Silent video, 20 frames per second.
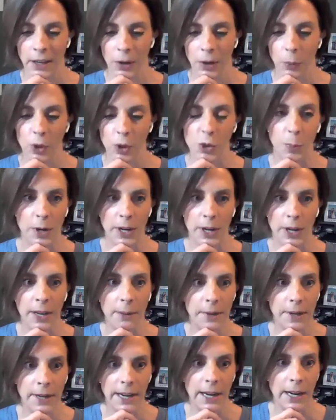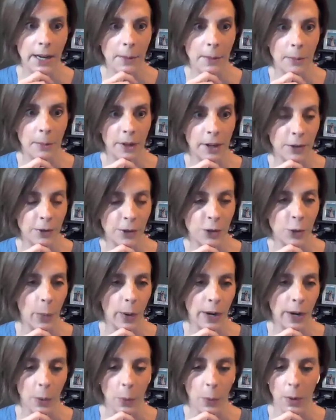which prohibited anyone under
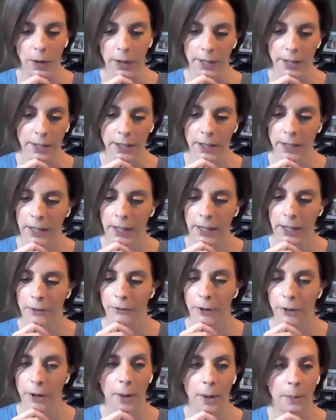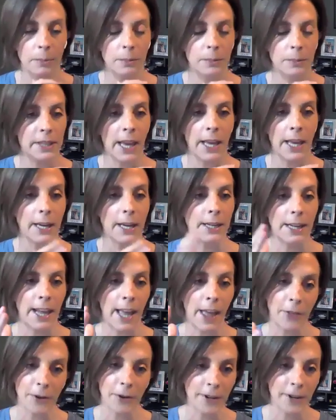21 from getting
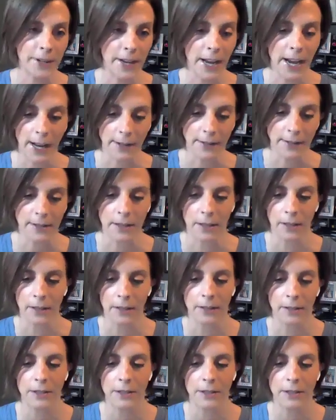together to dance.